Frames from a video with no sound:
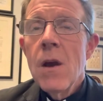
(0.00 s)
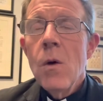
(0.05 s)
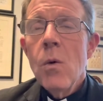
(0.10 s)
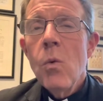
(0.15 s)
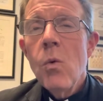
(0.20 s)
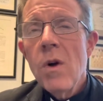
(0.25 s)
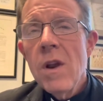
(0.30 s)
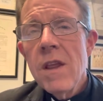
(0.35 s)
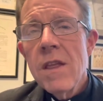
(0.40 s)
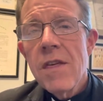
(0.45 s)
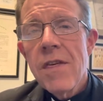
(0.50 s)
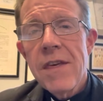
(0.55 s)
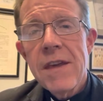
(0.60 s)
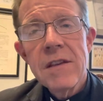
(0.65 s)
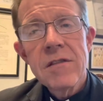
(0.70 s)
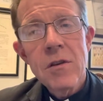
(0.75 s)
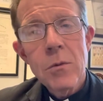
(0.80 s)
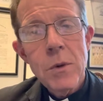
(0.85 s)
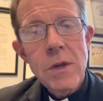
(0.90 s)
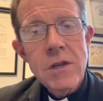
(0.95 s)
One of the
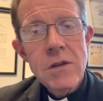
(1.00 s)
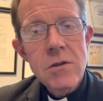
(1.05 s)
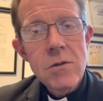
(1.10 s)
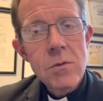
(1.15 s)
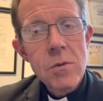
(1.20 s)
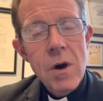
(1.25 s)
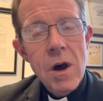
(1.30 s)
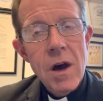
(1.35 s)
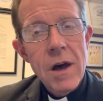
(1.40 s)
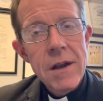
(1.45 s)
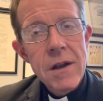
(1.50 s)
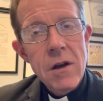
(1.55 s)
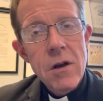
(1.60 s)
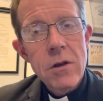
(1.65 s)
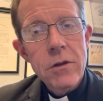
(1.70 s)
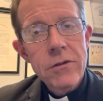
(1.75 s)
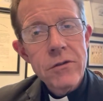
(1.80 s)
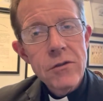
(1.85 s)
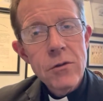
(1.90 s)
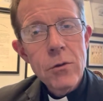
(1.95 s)
things that we do on
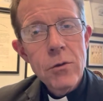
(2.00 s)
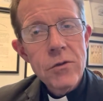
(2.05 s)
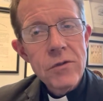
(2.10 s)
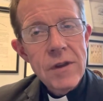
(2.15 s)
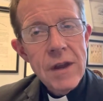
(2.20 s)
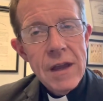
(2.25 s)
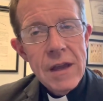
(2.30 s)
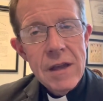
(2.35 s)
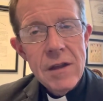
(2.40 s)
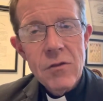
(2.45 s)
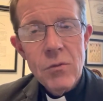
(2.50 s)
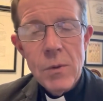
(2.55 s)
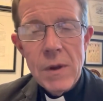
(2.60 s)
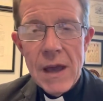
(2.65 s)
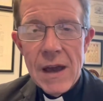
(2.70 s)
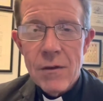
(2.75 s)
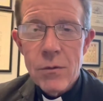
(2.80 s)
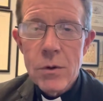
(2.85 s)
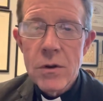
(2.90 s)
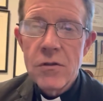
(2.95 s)
All Souls Day is we
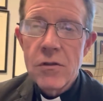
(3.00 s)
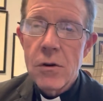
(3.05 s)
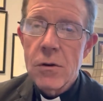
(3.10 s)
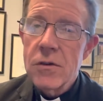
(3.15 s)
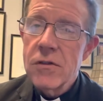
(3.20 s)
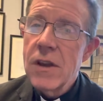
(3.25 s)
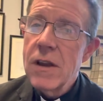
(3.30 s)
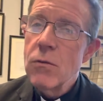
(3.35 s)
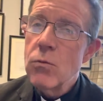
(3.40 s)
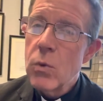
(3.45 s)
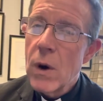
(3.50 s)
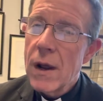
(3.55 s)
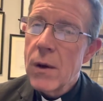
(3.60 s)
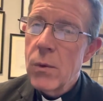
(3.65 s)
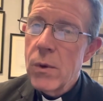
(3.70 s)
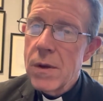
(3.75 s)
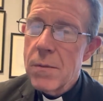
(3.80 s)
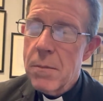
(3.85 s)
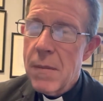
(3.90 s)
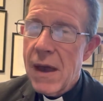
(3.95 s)
have what is known as a
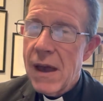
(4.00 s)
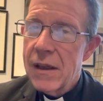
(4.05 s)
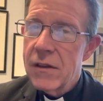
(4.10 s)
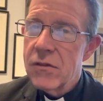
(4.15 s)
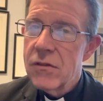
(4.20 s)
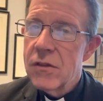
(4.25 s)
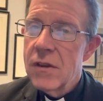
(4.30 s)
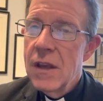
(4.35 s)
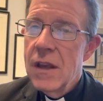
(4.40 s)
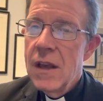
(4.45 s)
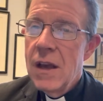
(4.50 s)
Requiem Mass.